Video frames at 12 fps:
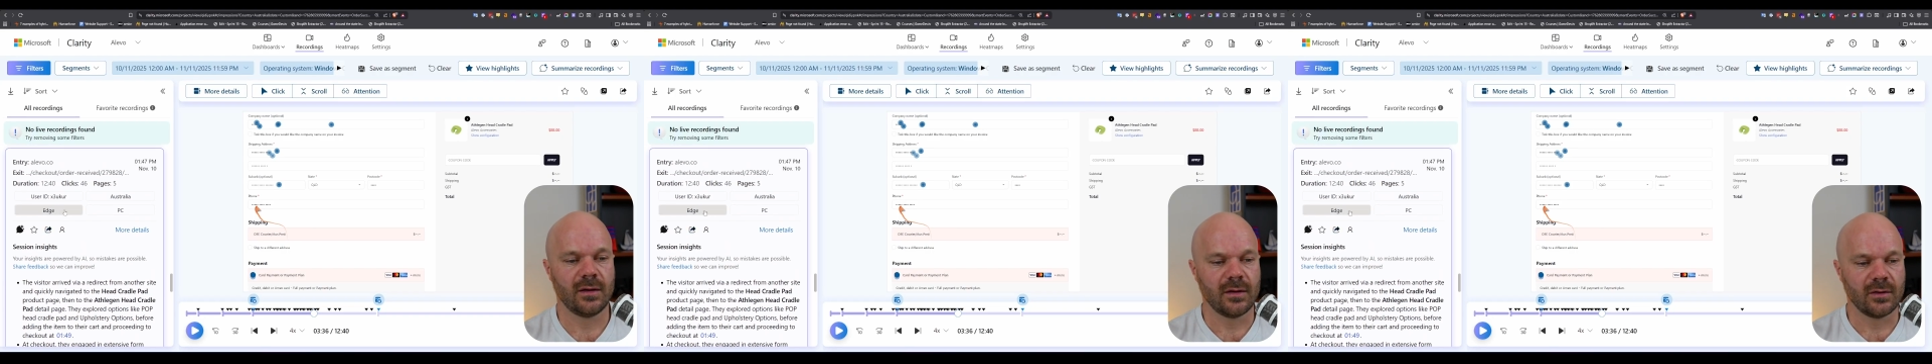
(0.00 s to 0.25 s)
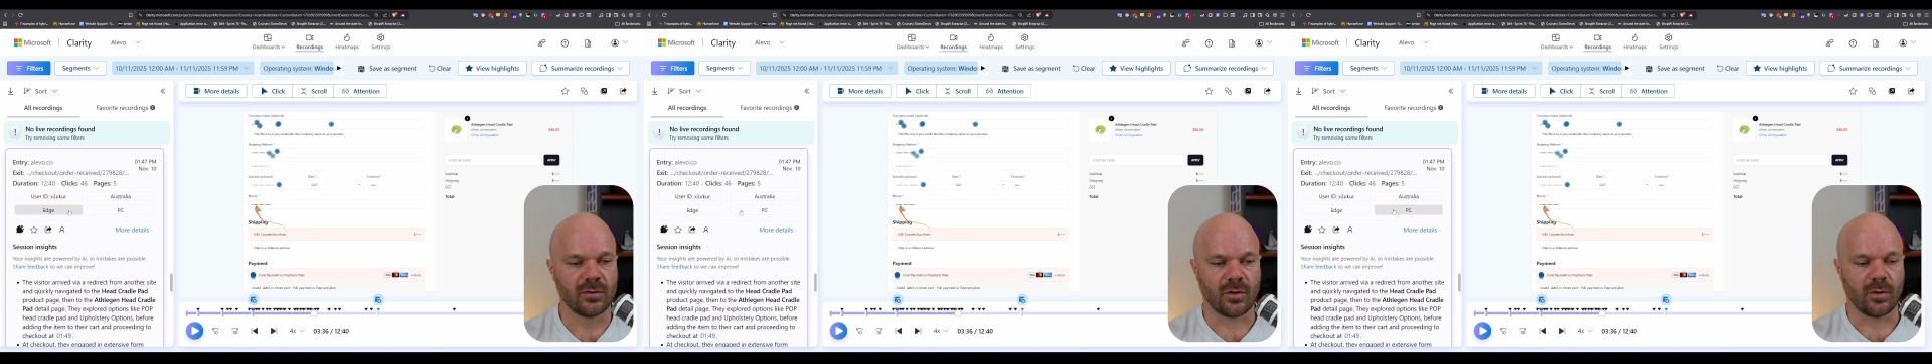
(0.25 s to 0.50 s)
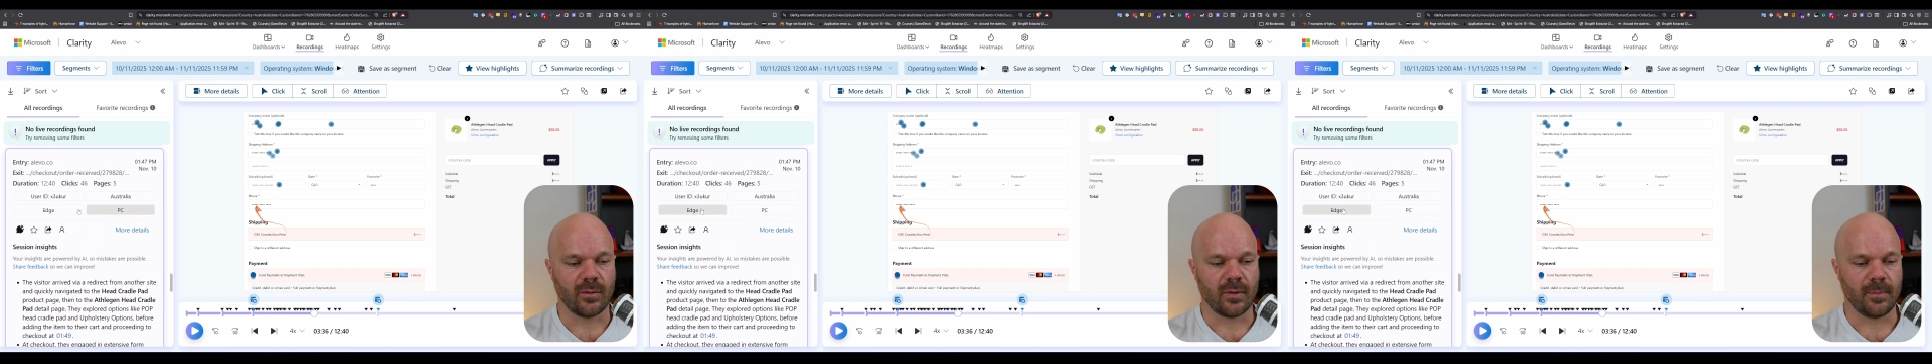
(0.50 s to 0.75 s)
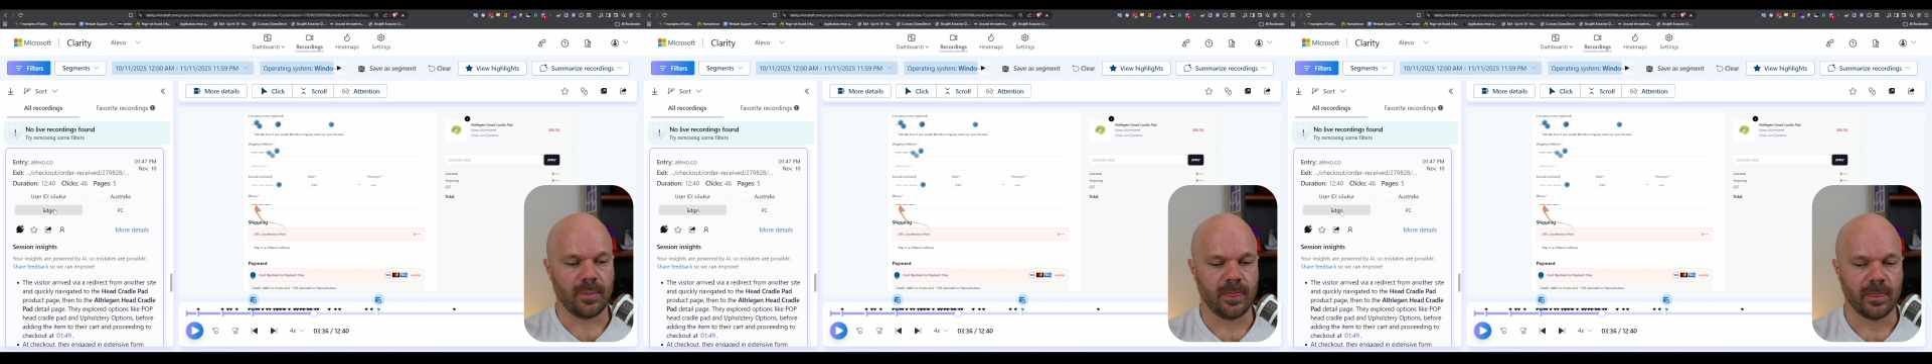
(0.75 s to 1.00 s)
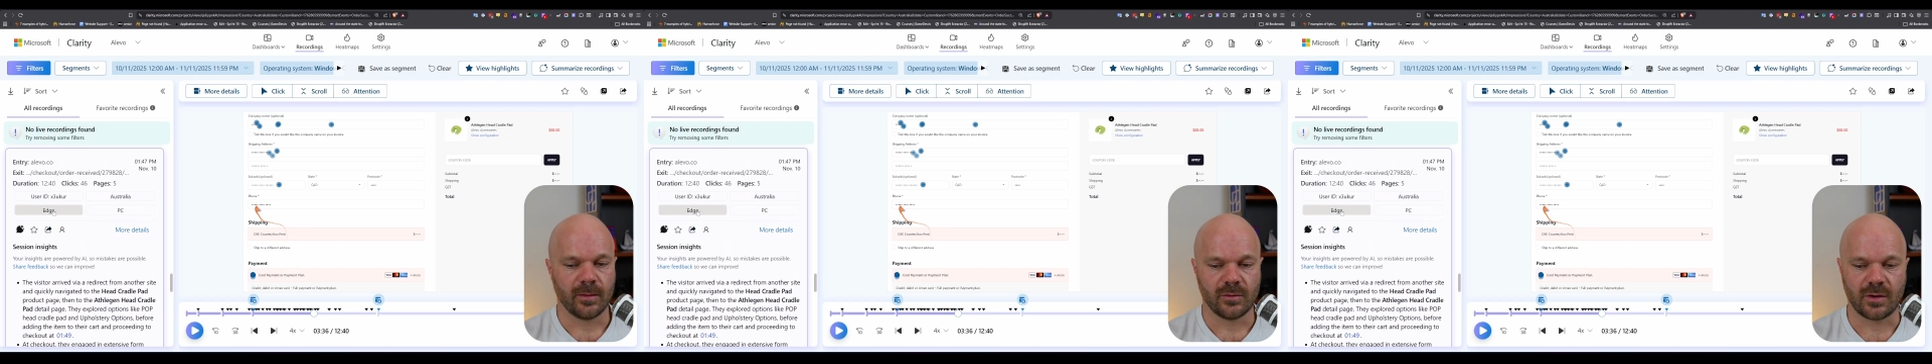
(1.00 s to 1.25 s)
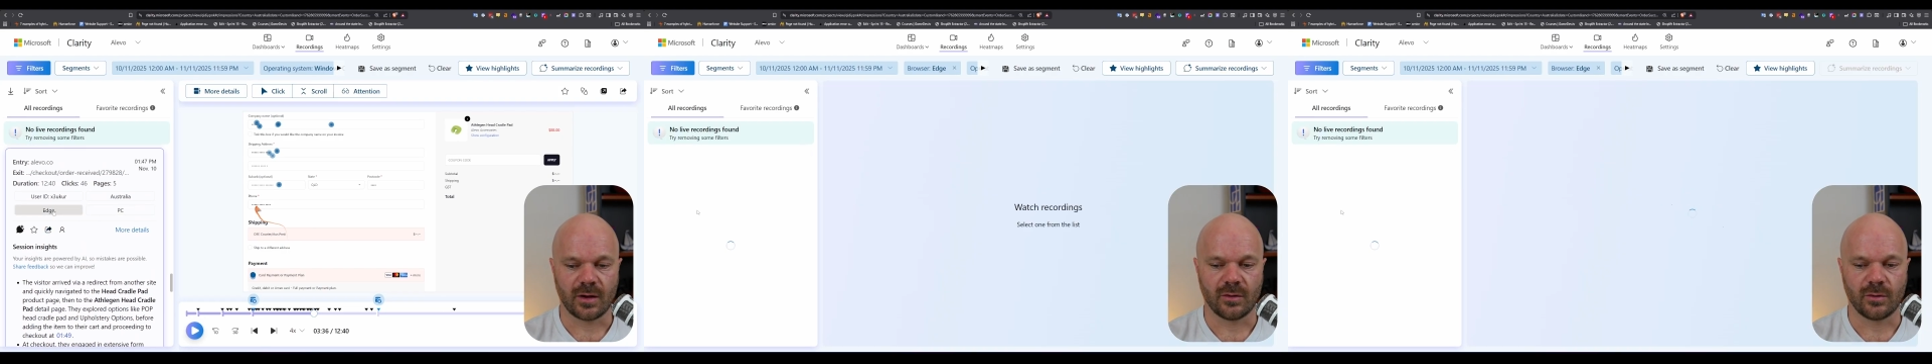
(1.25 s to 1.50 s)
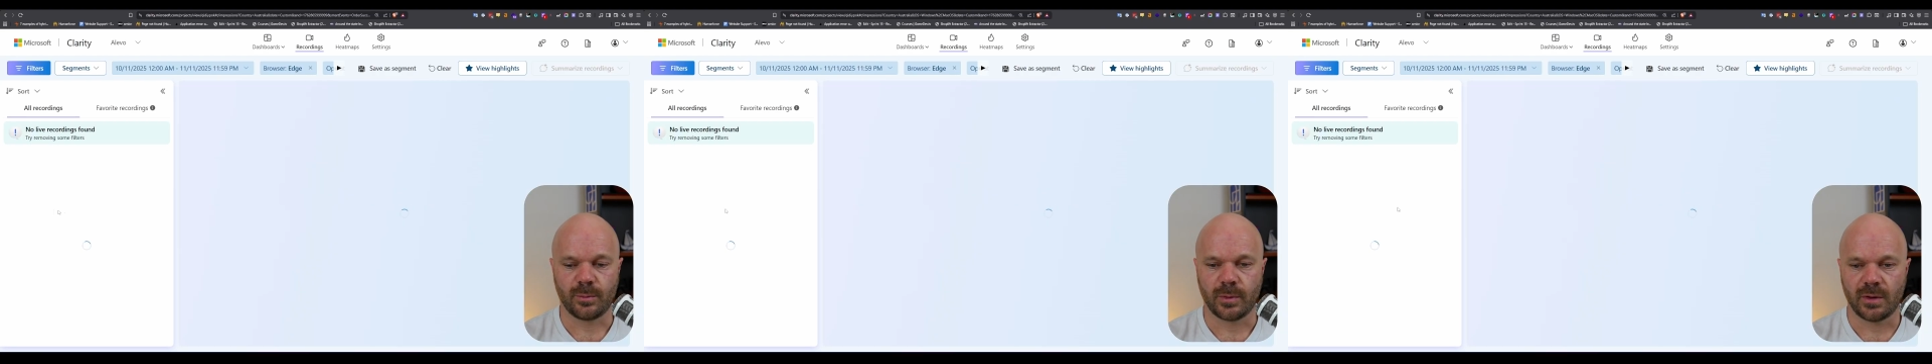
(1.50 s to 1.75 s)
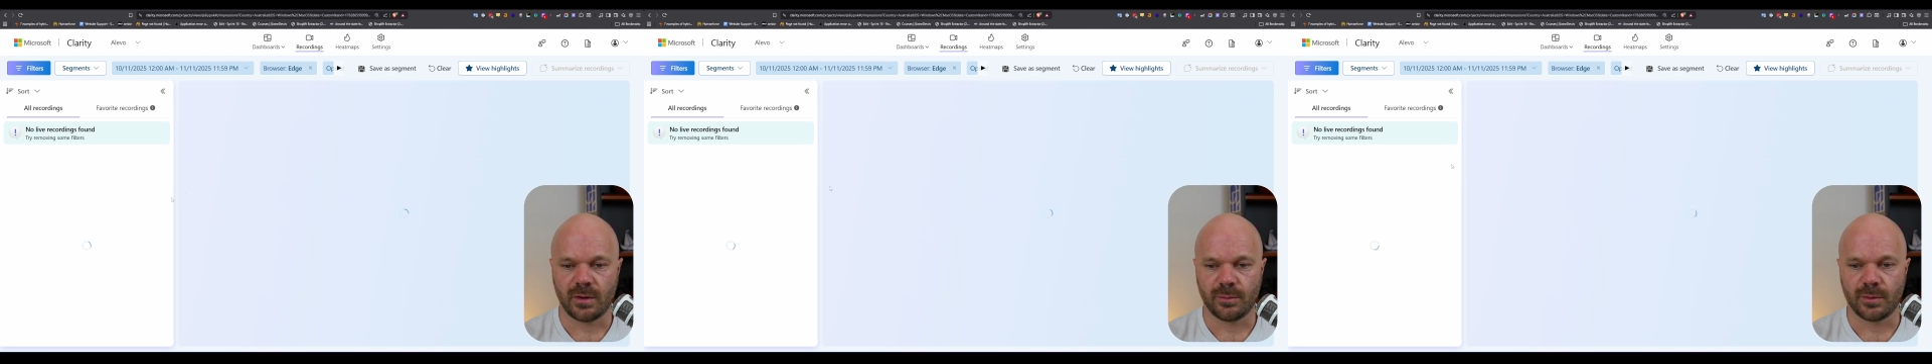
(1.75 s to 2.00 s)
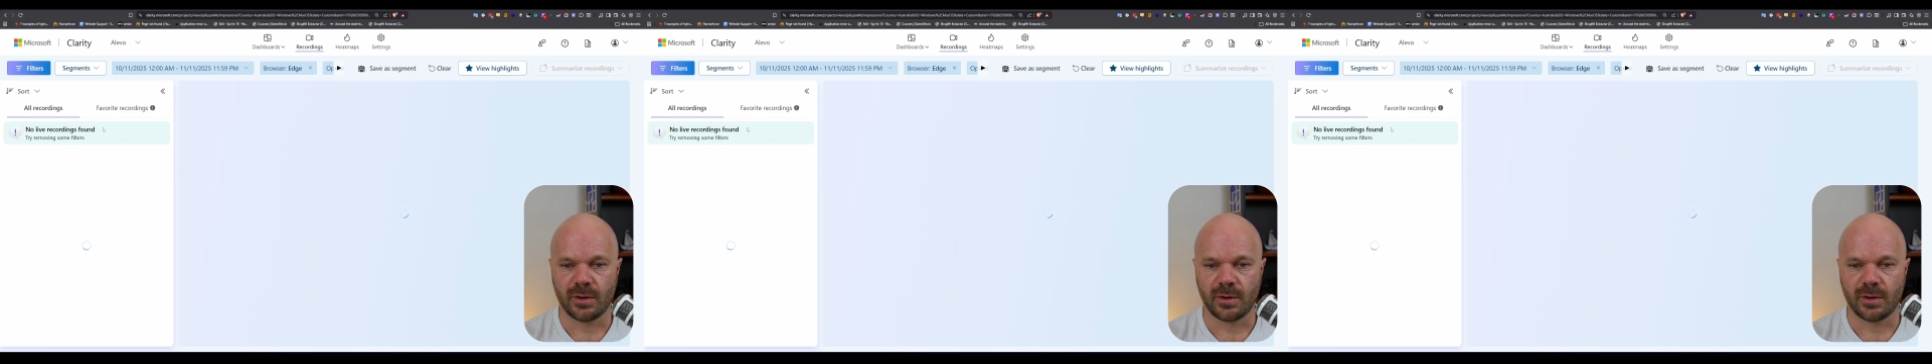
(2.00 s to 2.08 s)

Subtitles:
So yeah, it was pretty